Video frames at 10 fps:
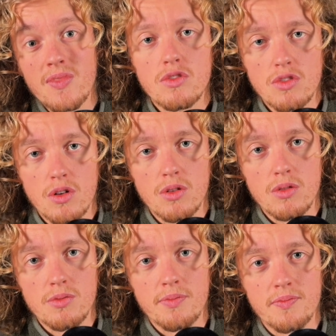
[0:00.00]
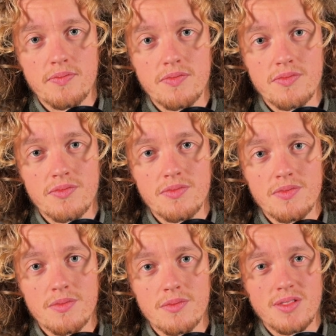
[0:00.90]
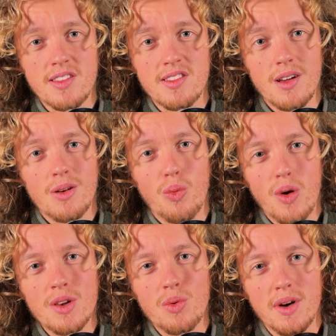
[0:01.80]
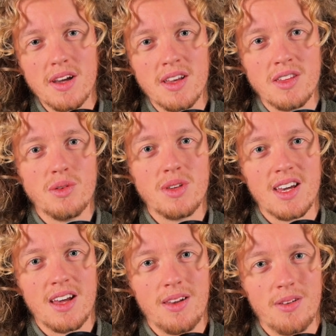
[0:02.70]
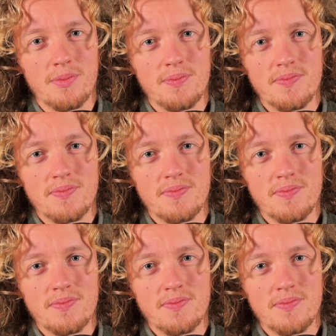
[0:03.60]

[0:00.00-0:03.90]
So that's one way you can